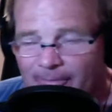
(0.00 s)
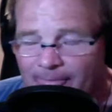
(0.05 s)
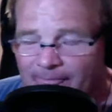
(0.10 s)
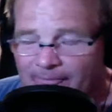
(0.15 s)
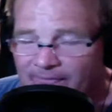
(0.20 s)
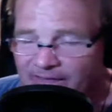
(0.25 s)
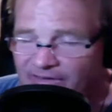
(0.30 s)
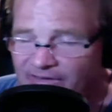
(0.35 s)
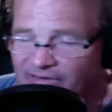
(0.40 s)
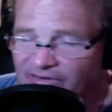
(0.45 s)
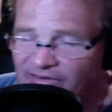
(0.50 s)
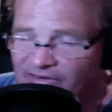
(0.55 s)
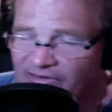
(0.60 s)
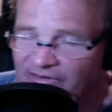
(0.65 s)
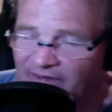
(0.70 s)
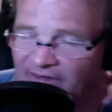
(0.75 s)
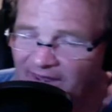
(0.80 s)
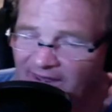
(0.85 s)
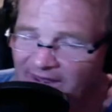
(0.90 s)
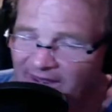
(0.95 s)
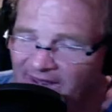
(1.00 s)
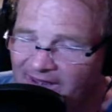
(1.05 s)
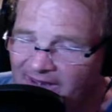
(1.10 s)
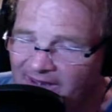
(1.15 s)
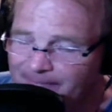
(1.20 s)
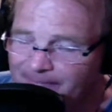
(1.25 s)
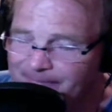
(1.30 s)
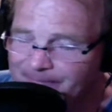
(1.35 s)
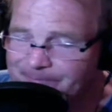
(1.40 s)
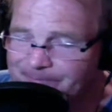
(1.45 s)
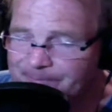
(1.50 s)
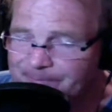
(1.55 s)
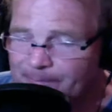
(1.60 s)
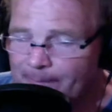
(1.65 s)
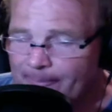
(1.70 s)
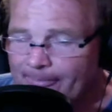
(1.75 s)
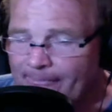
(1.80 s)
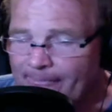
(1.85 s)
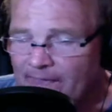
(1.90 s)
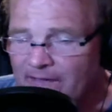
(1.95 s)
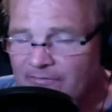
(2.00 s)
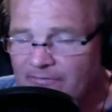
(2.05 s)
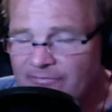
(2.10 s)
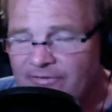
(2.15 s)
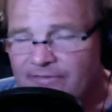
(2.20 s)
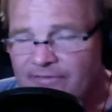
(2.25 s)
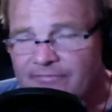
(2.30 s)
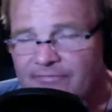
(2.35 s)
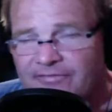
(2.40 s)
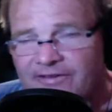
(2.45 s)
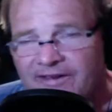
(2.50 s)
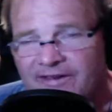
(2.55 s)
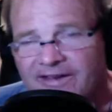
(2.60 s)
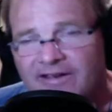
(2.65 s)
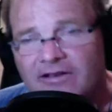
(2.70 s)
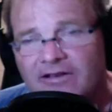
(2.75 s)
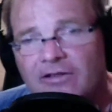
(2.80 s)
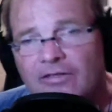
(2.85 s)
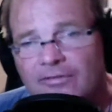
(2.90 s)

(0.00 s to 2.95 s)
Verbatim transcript: This is a 15